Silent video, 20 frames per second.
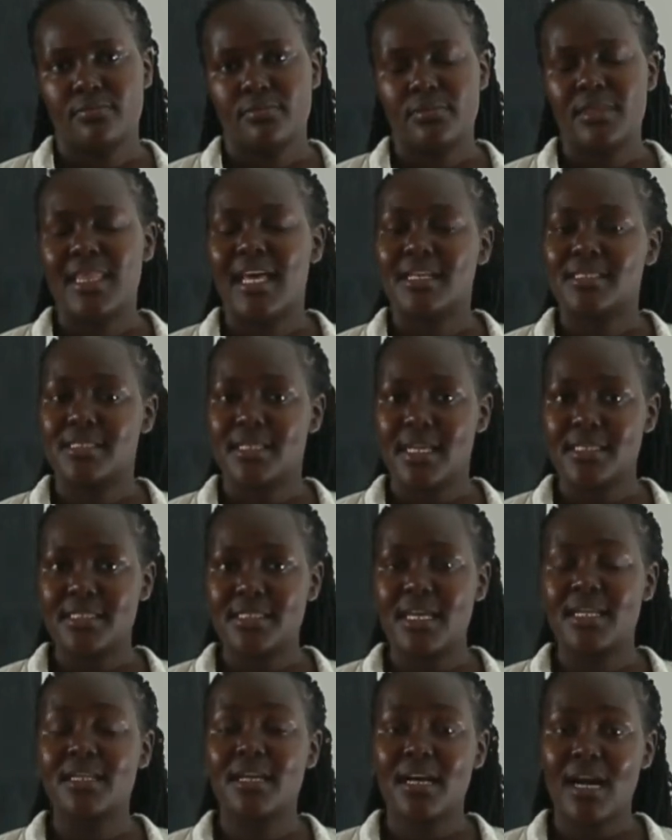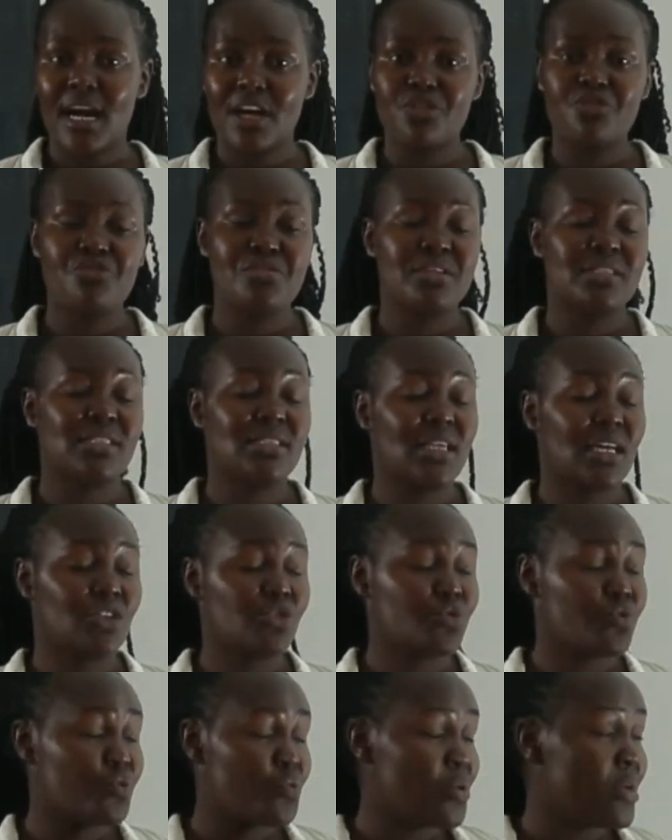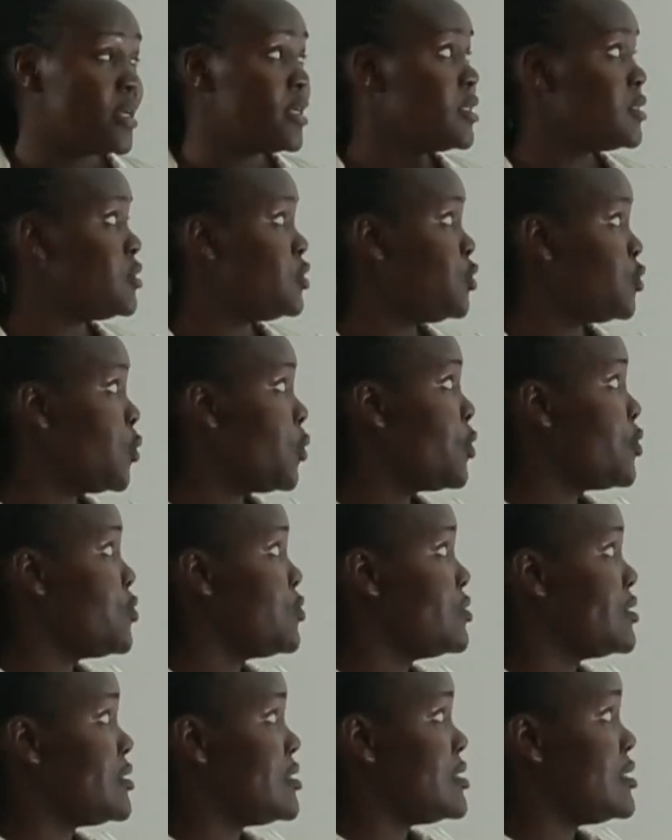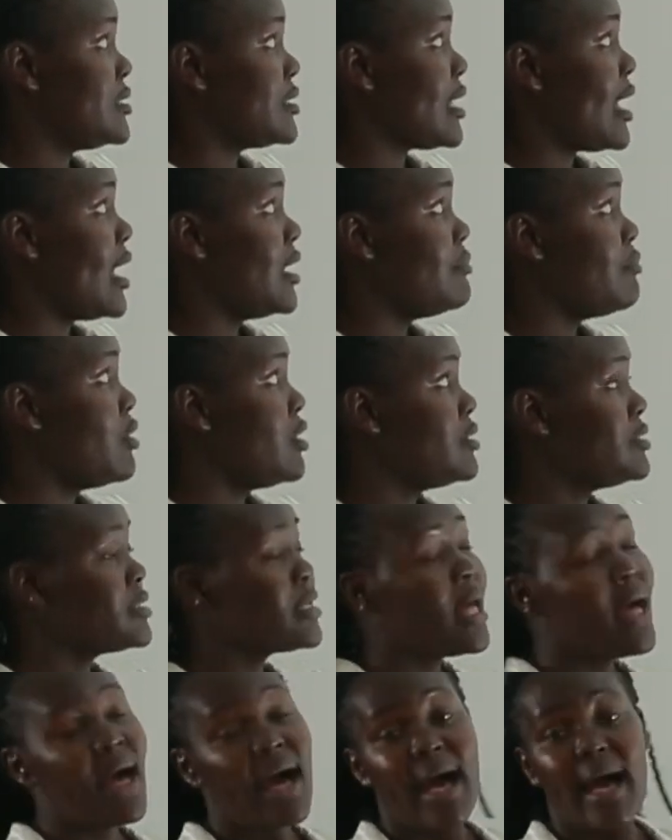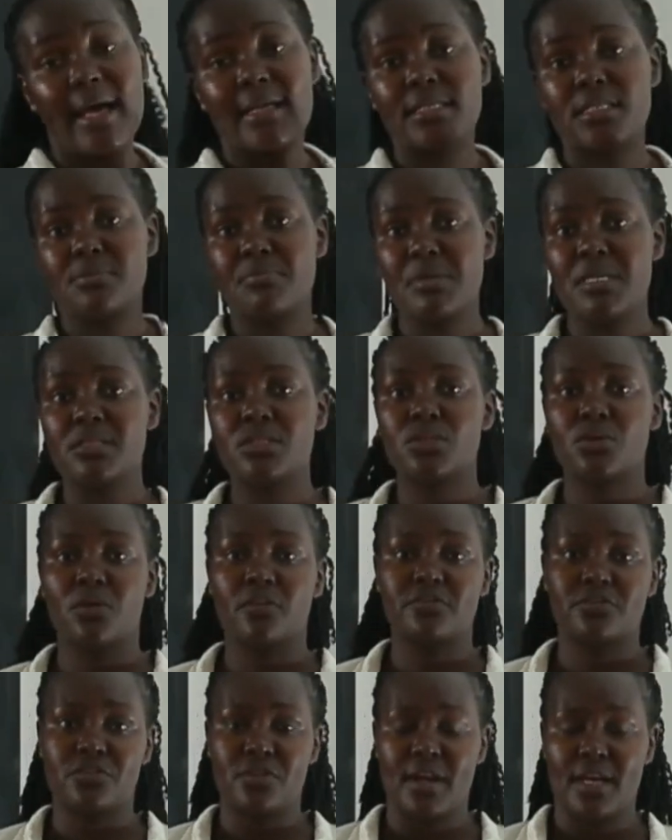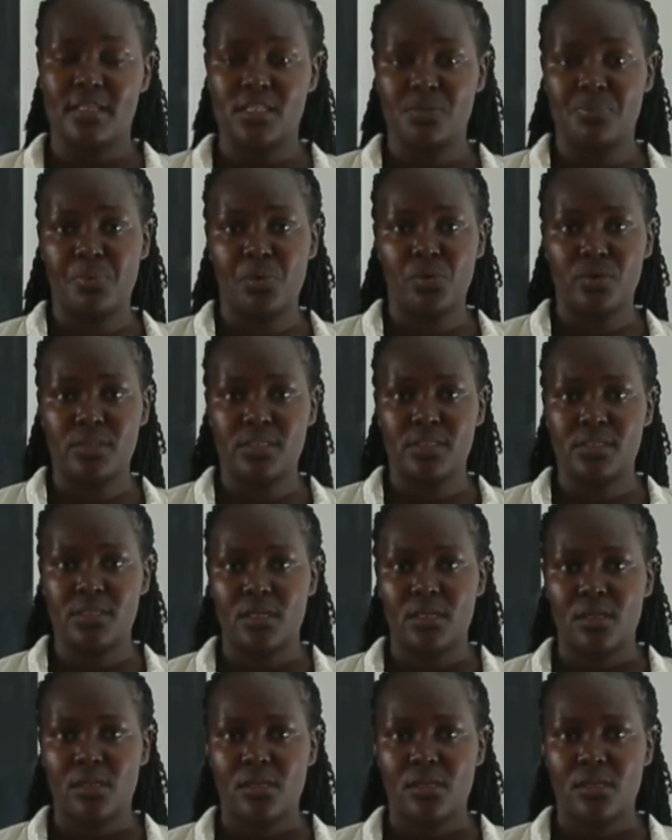There are certain countries that really do use these animals as means of transport.